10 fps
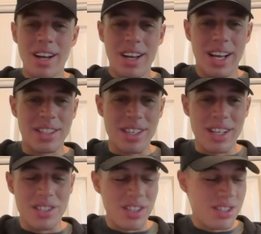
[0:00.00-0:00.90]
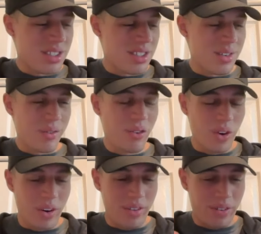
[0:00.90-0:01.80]
it's just
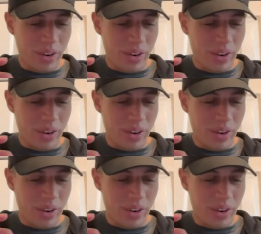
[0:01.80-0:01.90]
for